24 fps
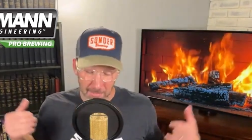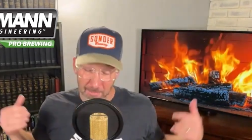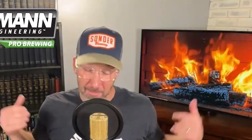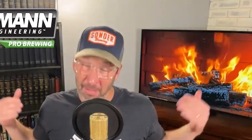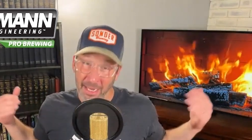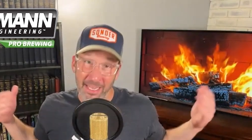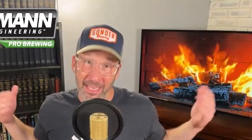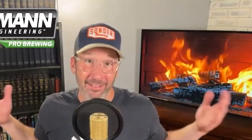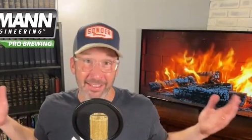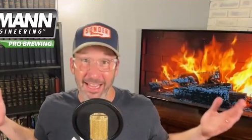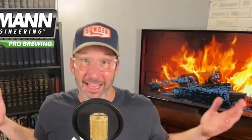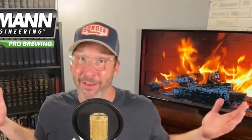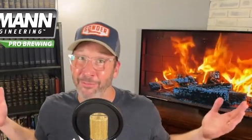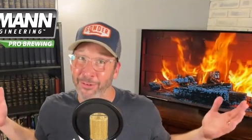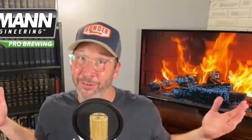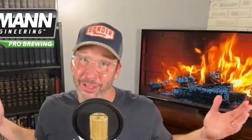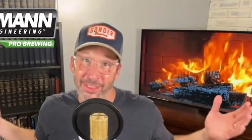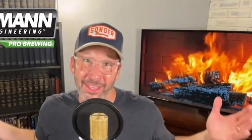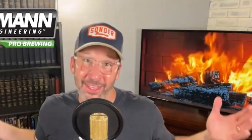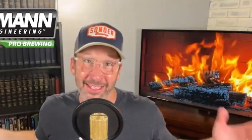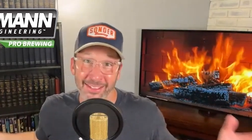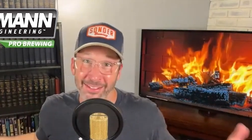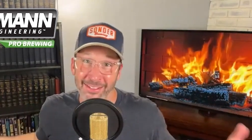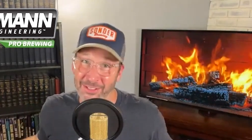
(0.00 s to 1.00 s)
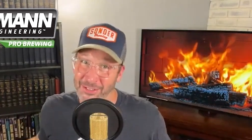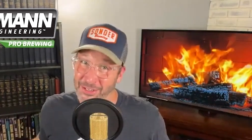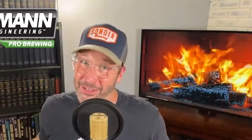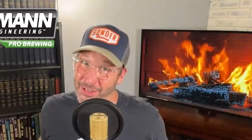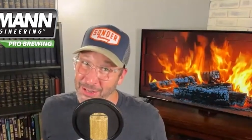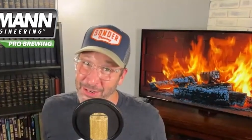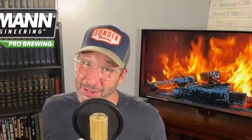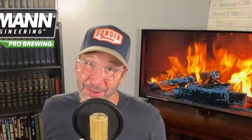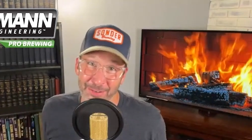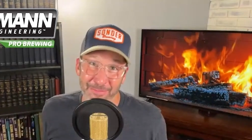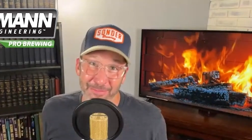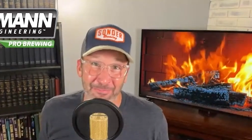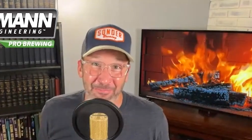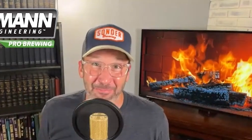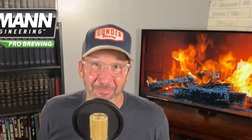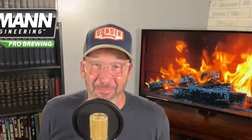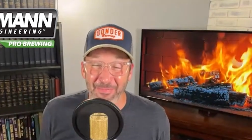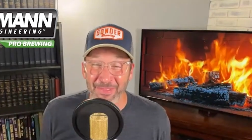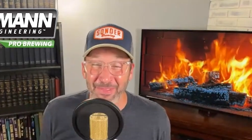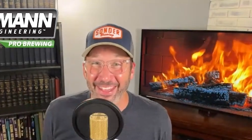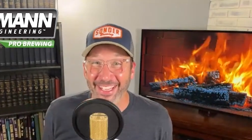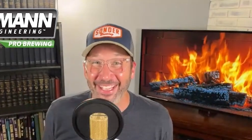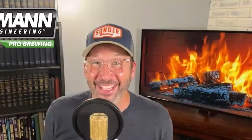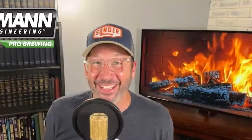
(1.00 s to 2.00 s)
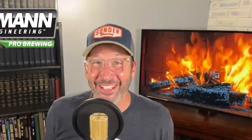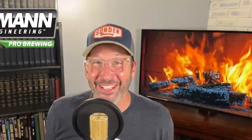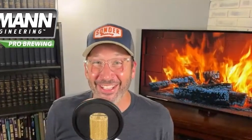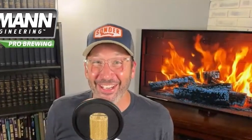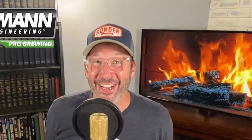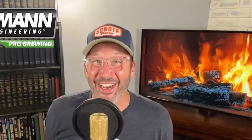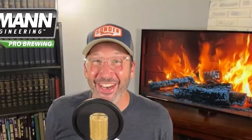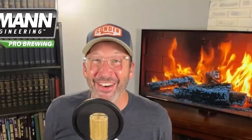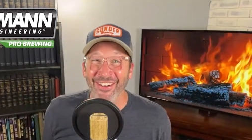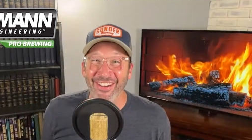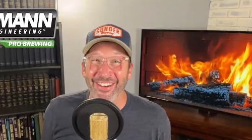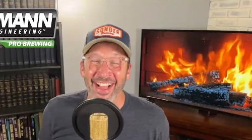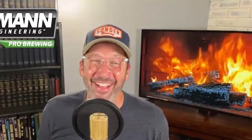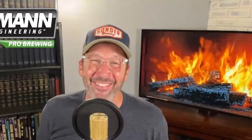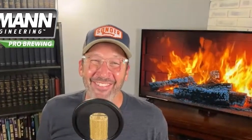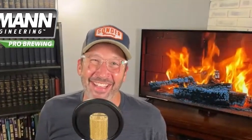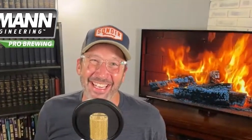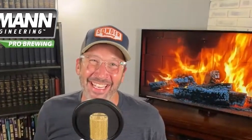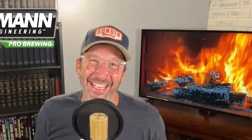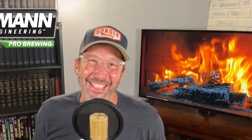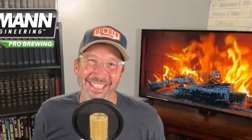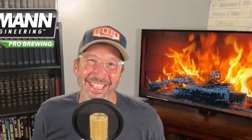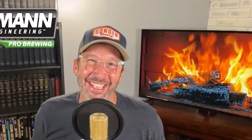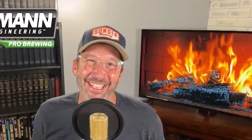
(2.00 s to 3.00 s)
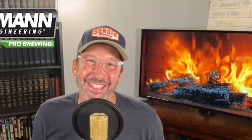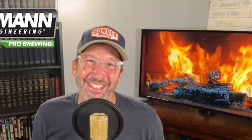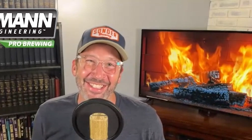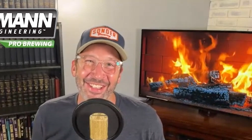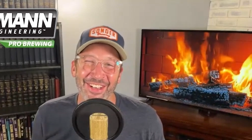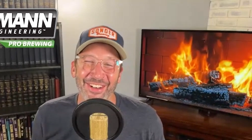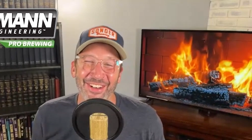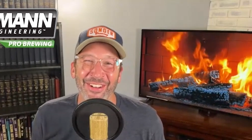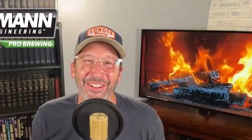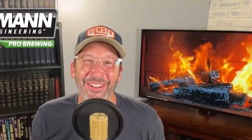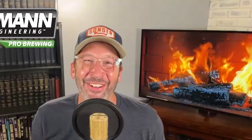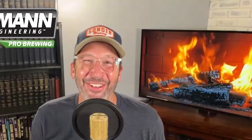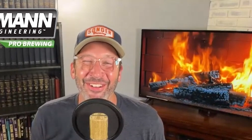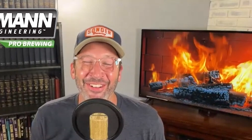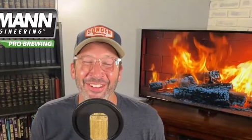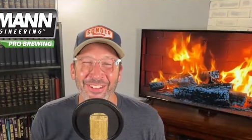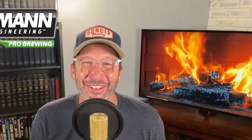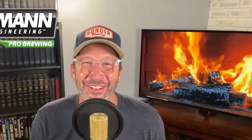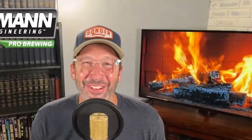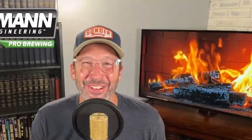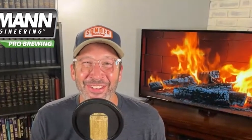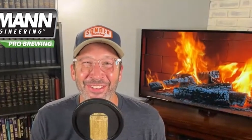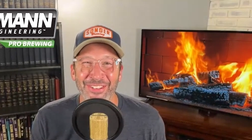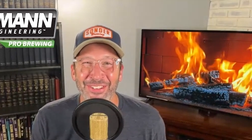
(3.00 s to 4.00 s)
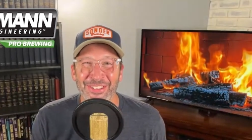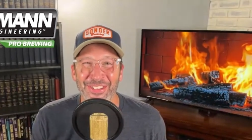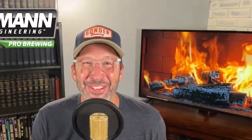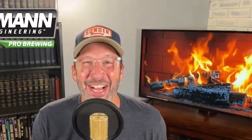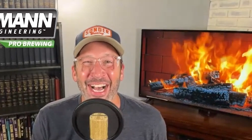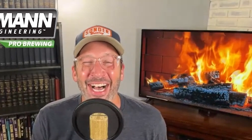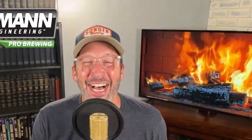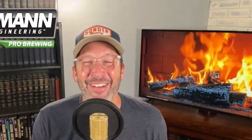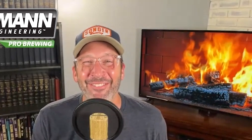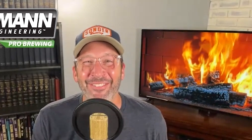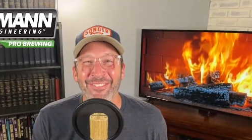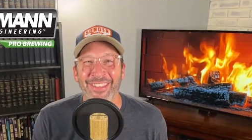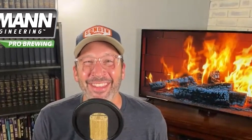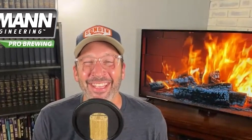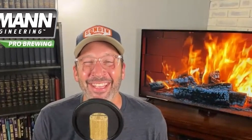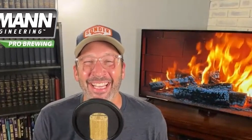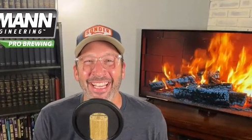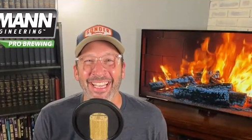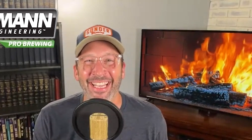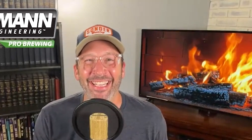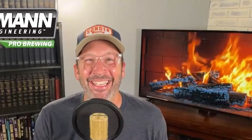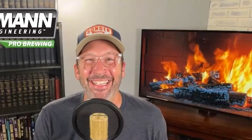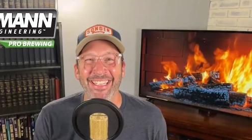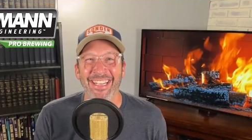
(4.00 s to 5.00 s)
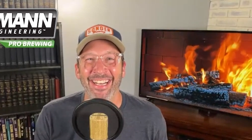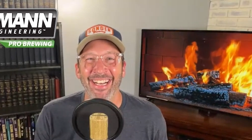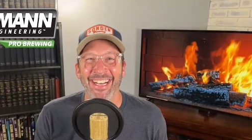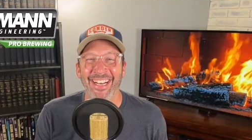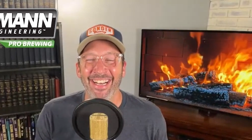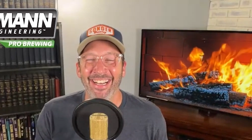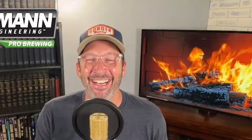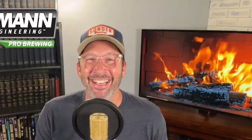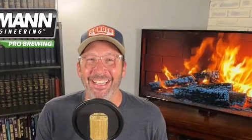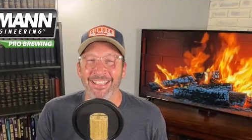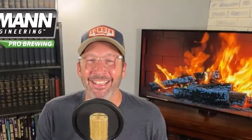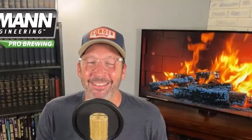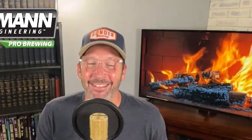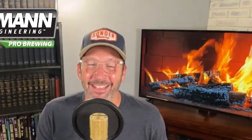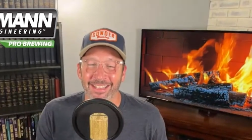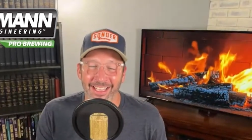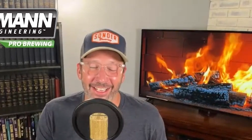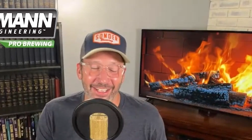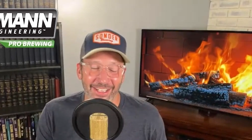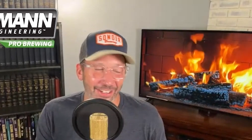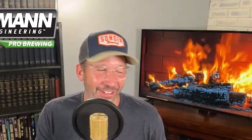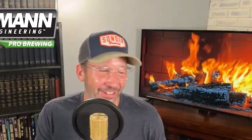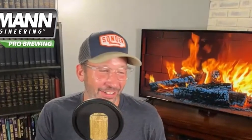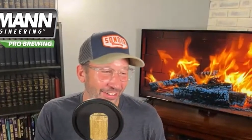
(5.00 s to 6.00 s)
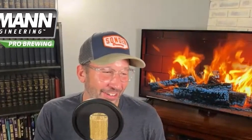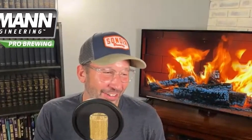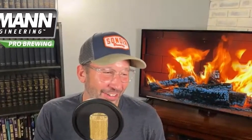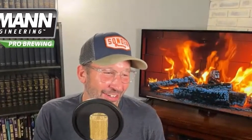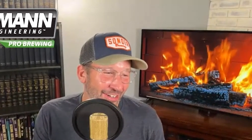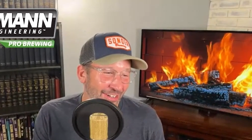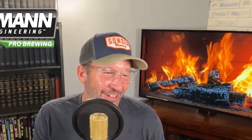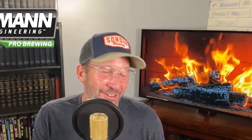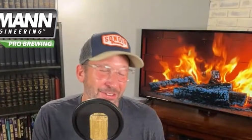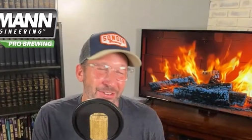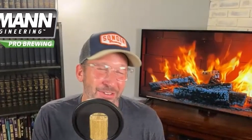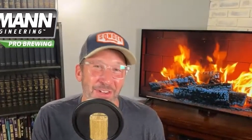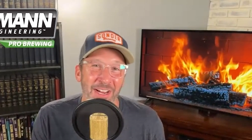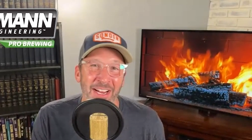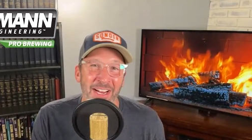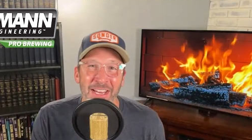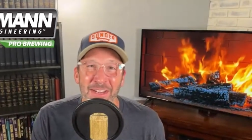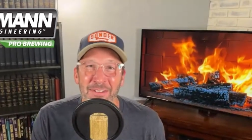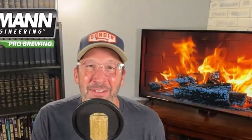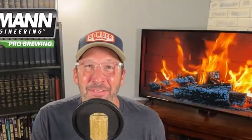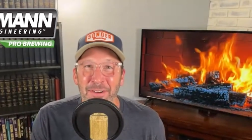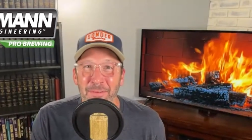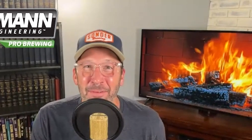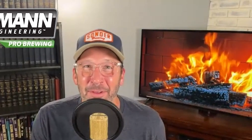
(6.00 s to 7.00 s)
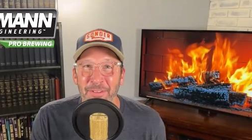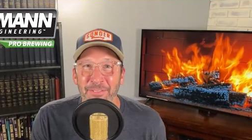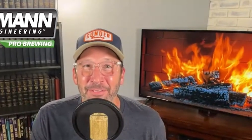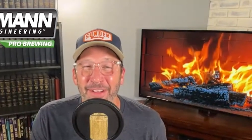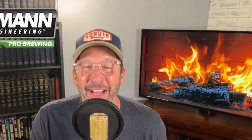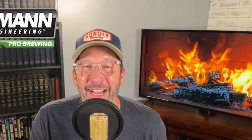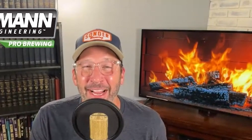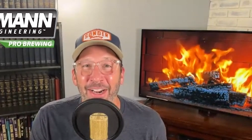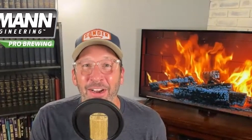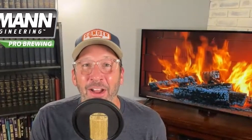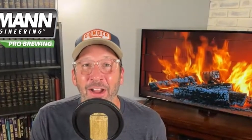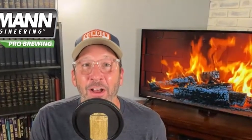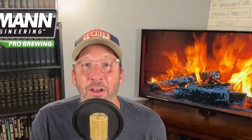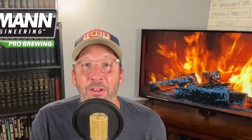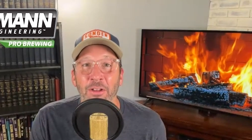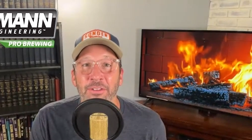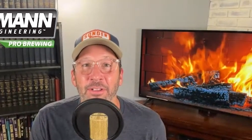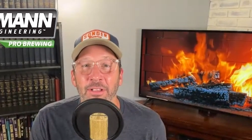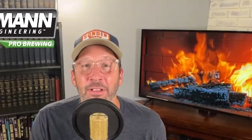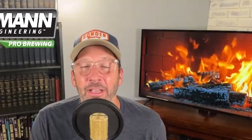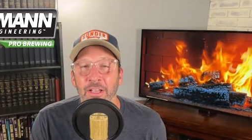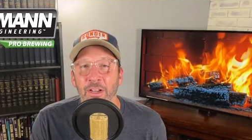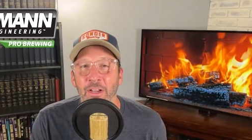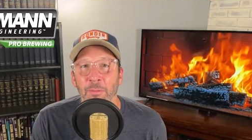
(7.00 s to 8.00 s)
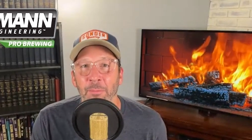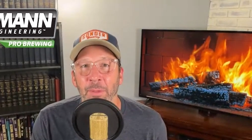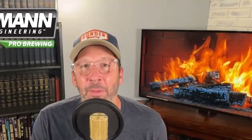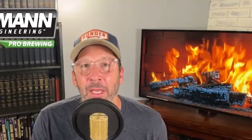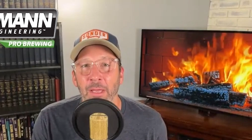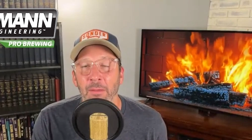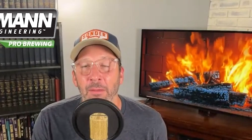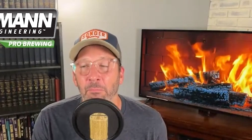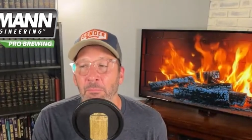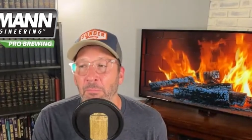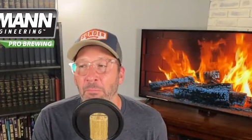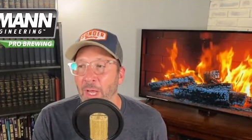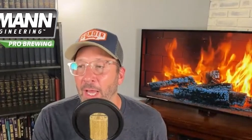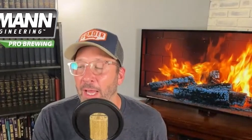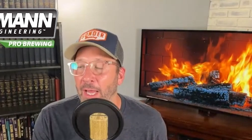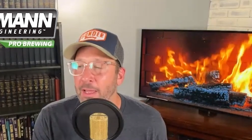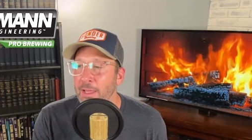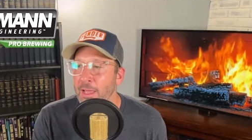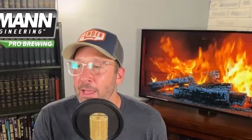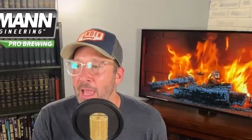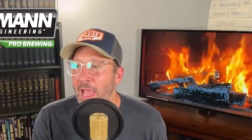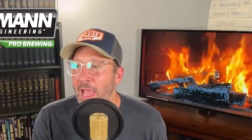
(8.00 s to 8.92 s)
because everything's new. I mean, it's the whole new job thing. It's like you're, drinking from a fire hose a little bit, but